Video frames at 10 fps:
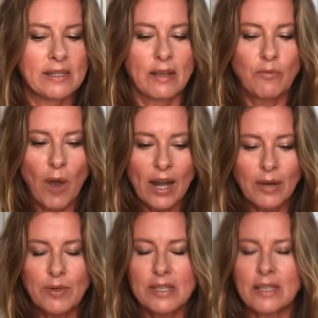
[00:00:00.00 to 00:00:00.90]
And while I
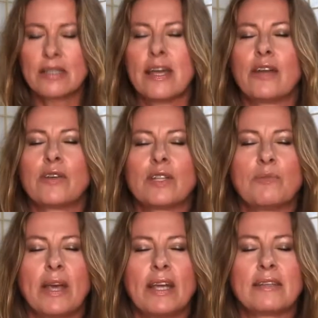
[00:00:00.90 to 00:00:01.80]
was in sacred
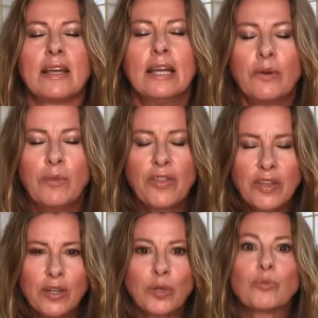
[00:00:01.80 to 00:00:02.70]
space
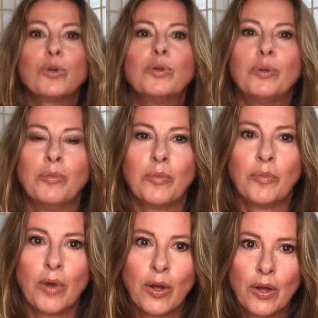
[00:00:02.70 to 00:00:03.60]
within the room,